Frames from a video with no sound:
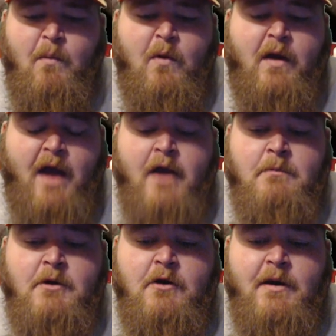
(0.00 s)
Conor
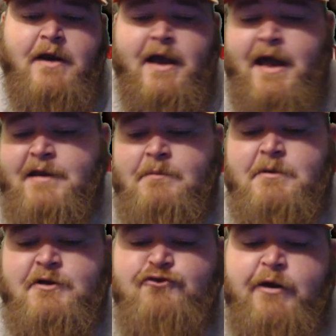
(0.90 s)
McGregor got a little
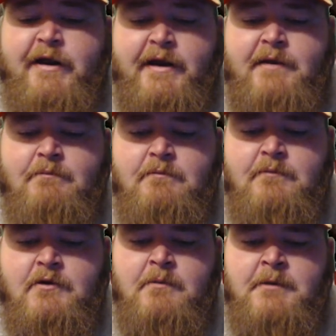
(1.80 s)
bit of street in him,
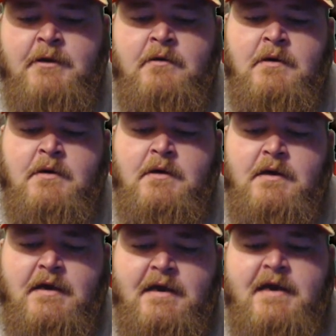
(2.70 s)
you know what I mean?
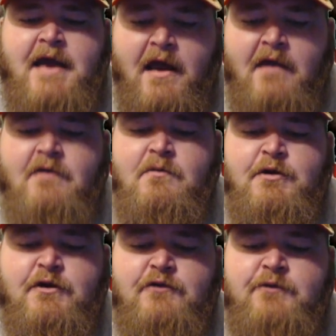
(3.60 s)
He got a little
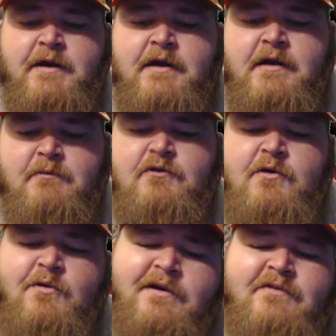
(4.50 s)
bit of street in him,
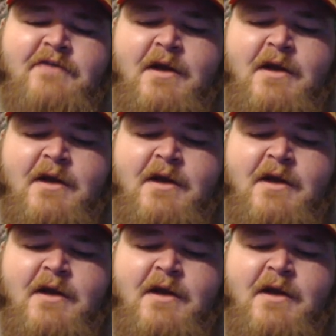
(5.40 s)
so there's that